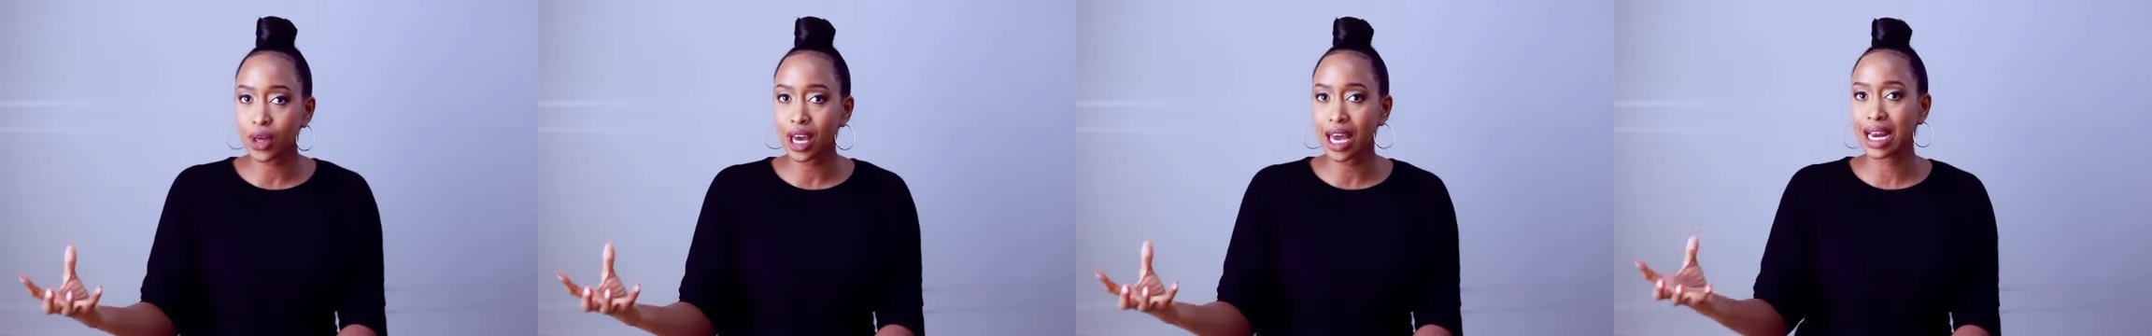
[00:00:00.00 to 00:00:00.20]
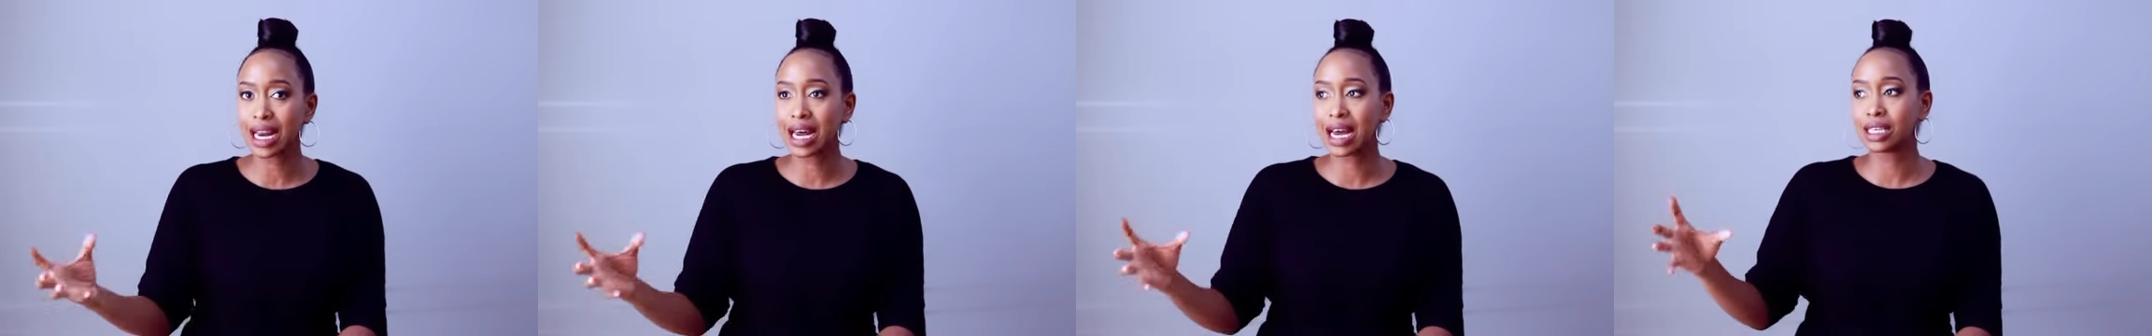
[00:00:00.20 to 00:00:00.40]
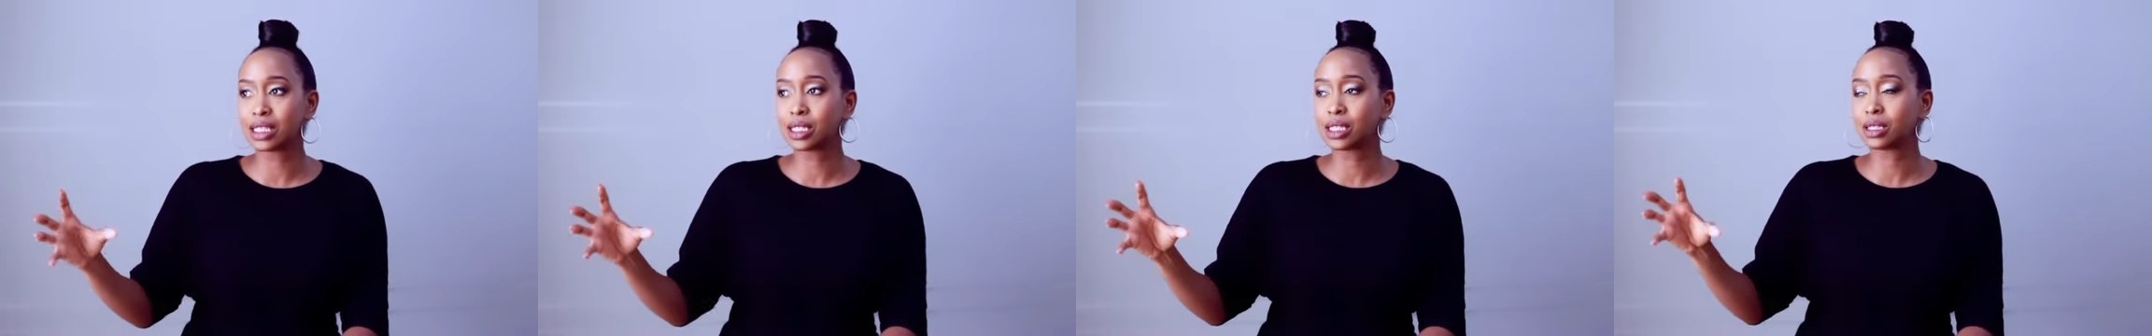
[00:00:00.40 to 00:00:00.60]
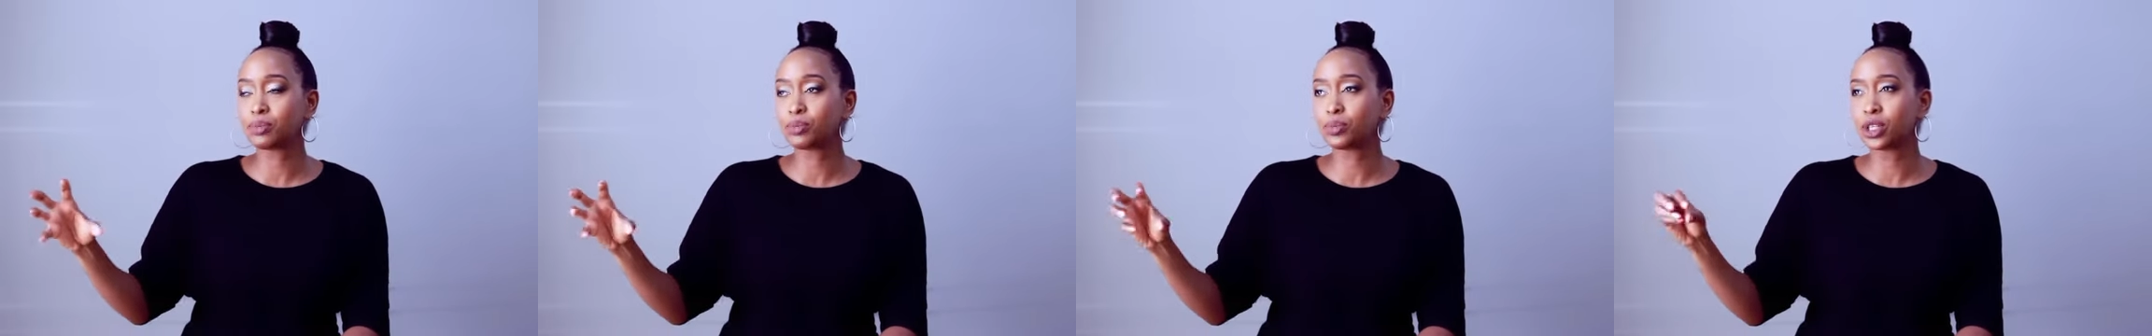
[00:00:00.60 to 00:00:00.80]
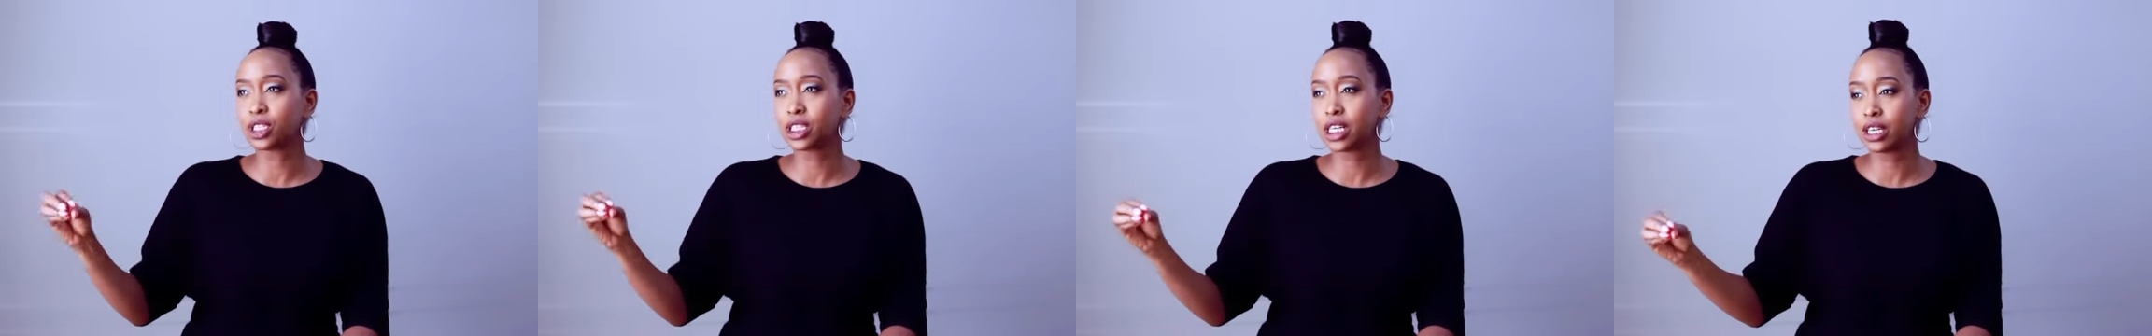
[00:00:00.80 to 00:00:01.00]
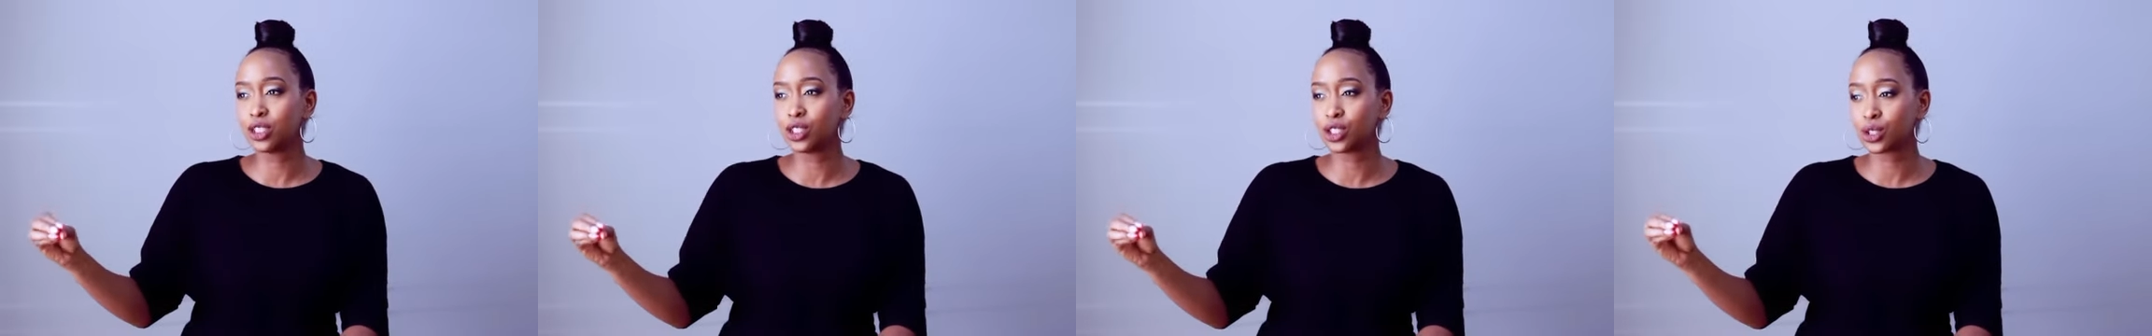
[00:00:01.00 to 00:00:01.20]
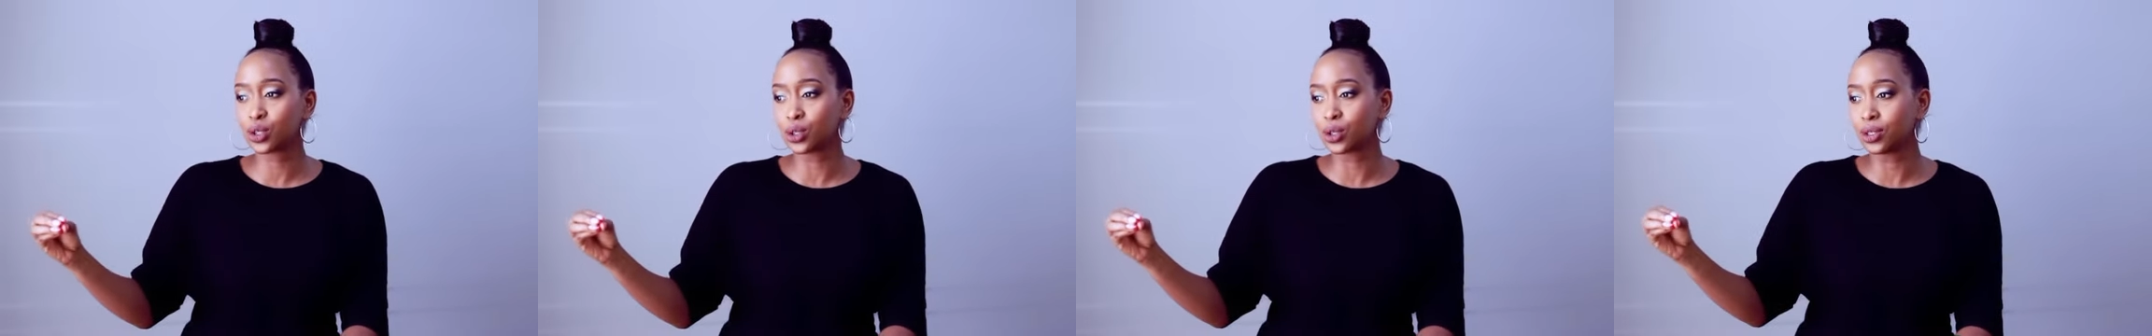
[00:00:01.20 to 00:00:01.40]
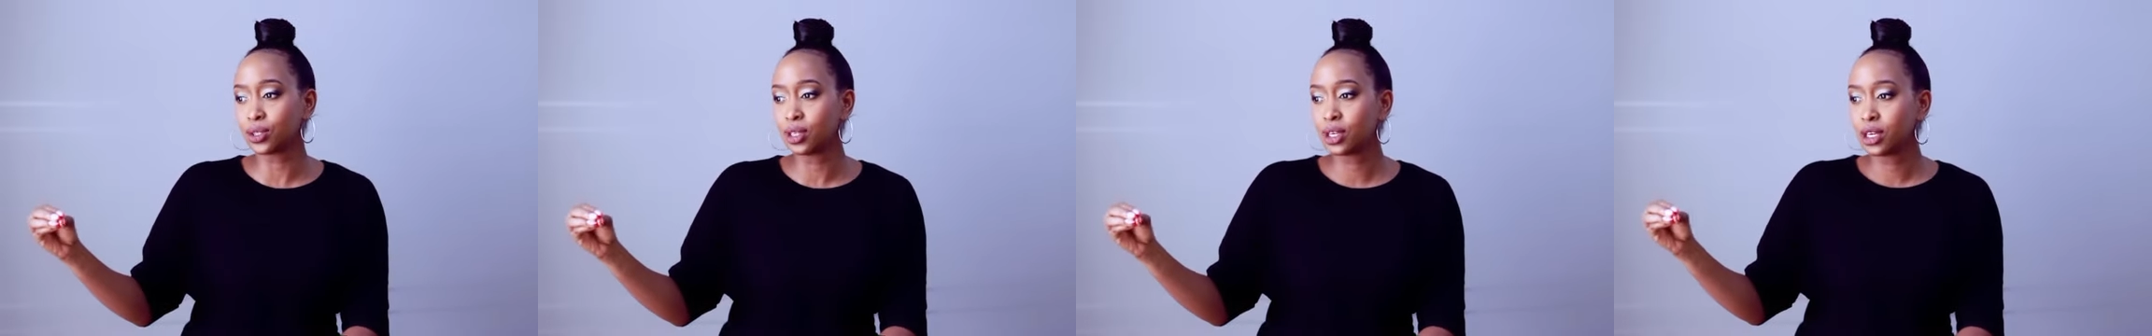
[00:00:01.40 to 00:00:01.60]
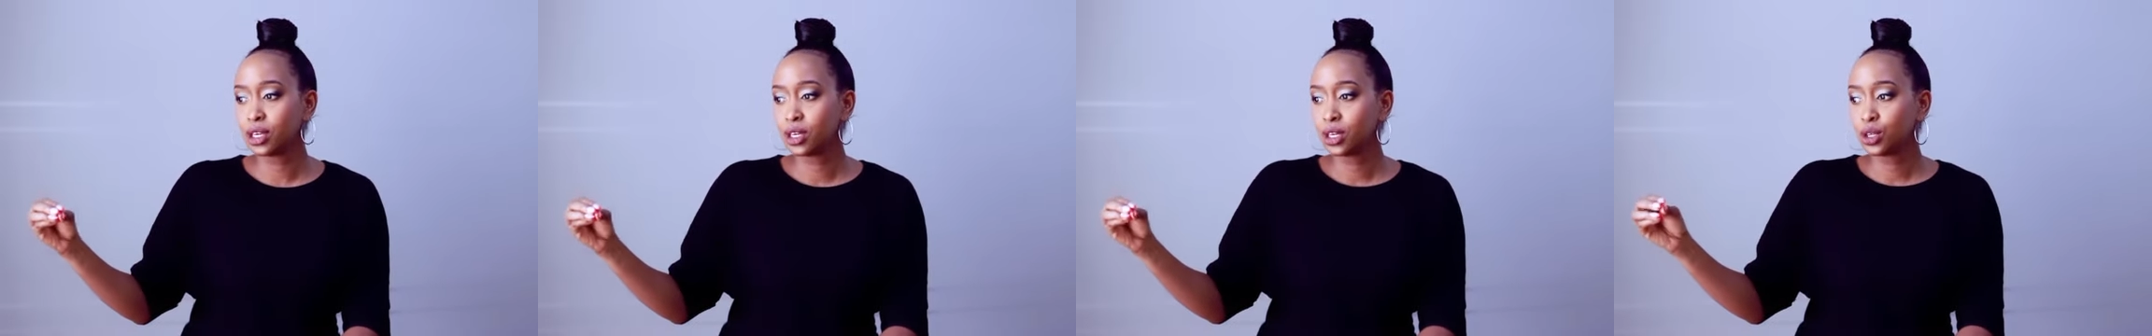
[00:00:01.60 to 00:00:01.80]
and has potential